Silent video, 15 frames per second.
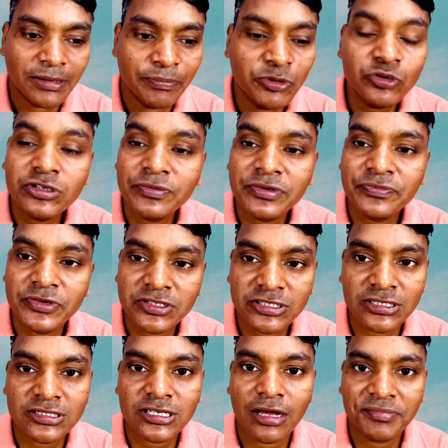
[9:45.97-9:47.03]
beautiful
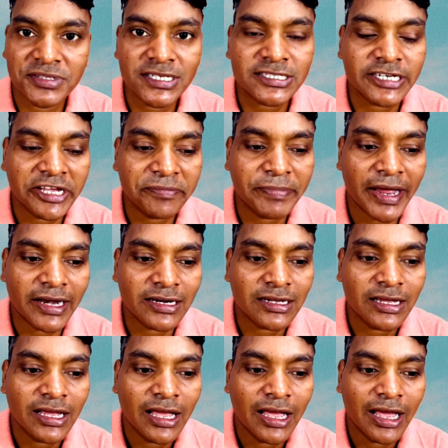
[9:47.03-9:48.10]
features of this neckband.
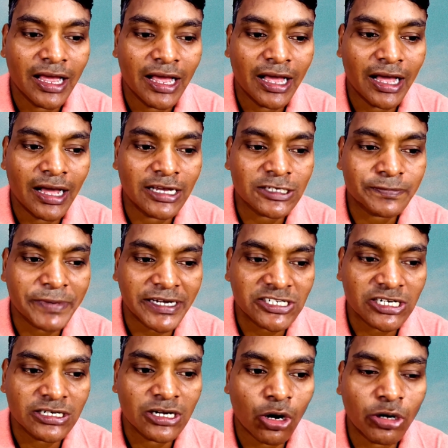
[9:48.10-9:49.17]

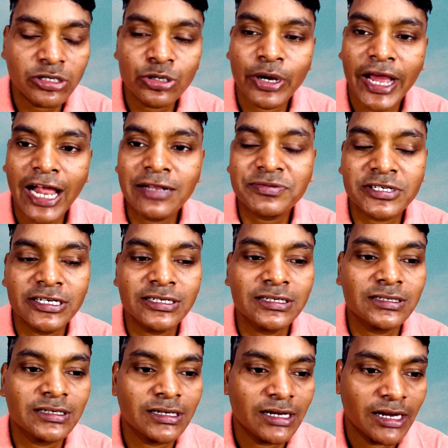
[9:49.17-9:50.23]
Spatial audio helps
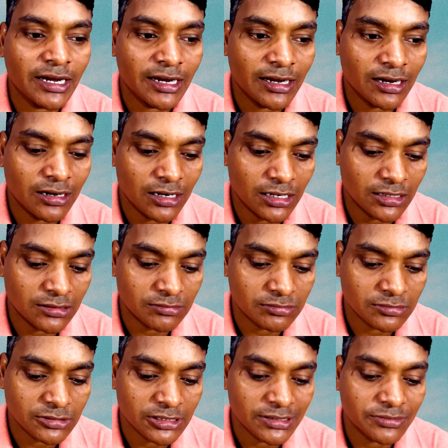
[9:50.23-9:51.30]
in
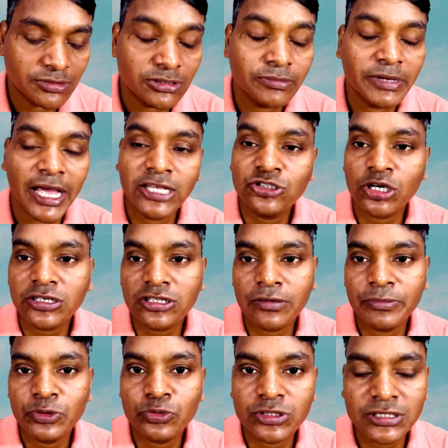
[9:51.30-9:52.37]
enjoying the
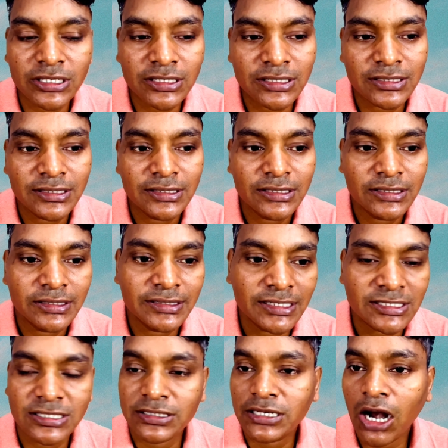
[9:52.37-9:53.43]
music in a
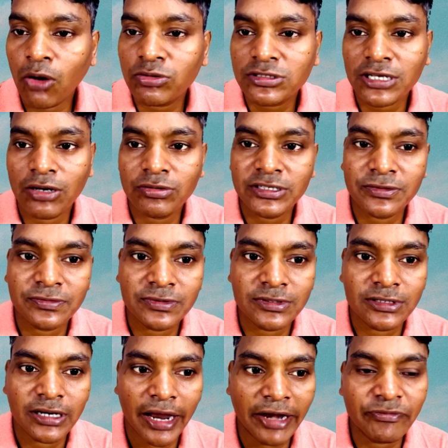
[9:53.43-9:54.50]
surround sound
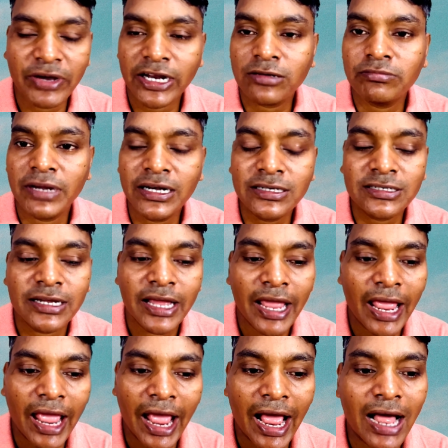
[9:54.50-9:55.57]
environment,
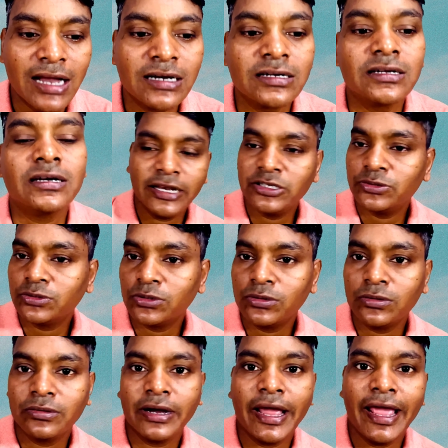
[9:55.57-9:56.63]
and you
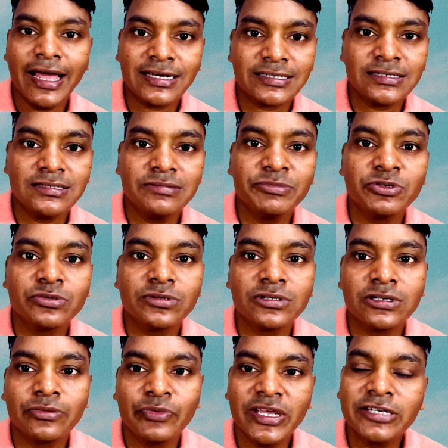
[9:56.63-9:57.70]
know,
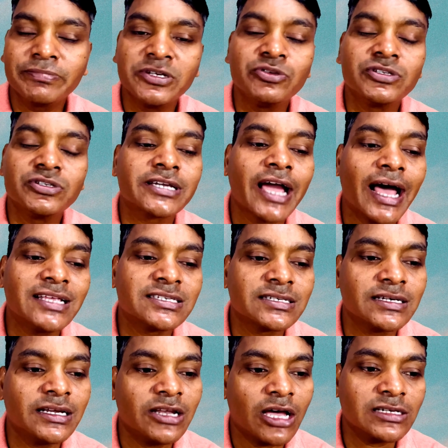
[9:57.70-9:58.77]
Airtel Wink Music has
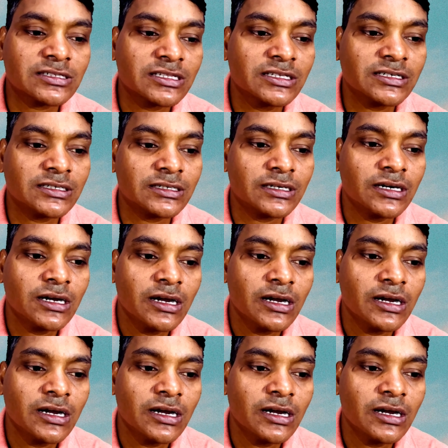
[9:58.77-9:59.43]
launched the